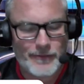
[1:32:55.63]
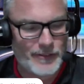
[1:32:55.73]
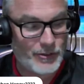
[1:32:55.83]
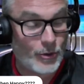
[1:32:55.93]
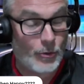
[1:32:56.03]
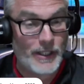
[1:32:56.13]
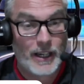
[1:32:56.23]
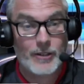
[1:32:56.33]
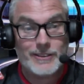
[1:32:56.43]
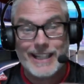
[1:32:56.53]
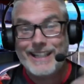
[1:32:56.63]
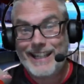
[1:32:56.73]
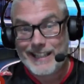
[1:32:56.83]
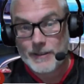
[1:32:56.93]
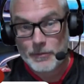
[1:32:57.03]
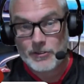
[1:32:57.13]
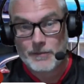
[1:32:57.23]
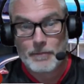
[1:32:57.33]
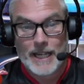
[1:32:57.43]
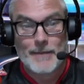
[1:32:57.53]
the story goes, they needed to put
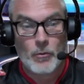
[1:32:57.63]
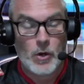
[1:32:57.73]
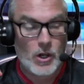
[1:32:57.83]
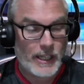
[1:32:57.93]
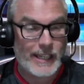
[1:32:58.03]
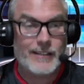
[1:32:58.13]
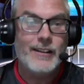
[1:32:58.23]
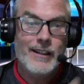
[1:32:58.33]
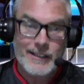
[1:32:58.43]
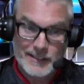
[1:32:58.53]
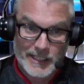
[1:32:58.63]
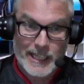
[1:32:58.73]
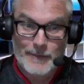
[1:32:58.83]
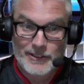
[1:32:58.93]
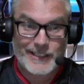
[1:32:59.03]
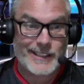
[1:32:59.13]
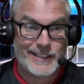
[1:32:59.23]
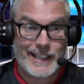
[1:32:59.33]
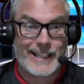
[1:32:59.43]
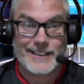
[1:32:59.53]
some paperwork in to keep city
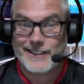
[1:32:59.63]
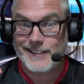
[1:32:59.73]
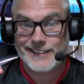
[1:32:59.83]
status.